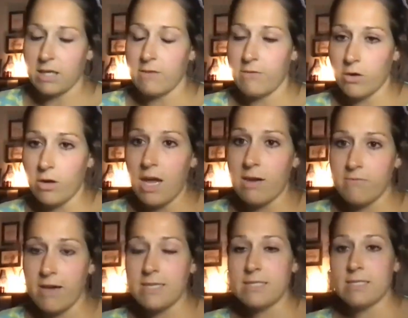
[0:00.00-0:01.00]
If you're not
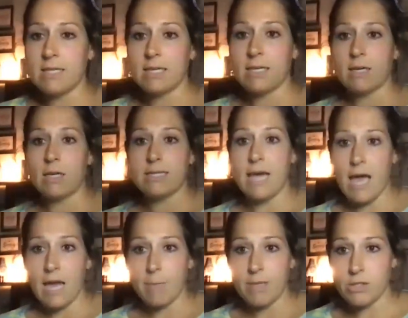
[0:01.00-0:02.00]
investing
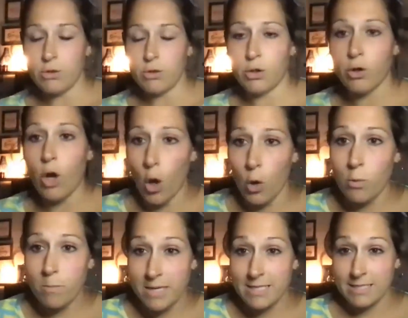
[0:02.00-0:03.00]
time into your
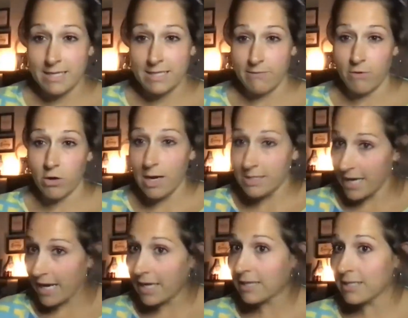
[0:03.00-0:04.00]
own business, if you're not
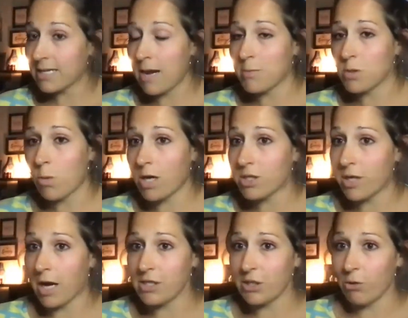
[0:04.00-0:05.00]
taking the time to watch
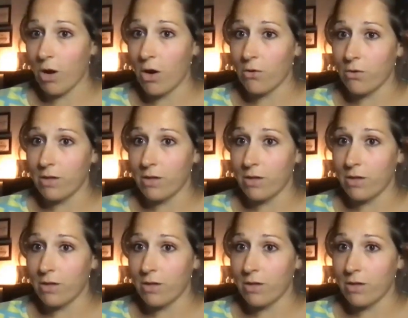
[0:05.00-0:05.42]
Guide to Growth,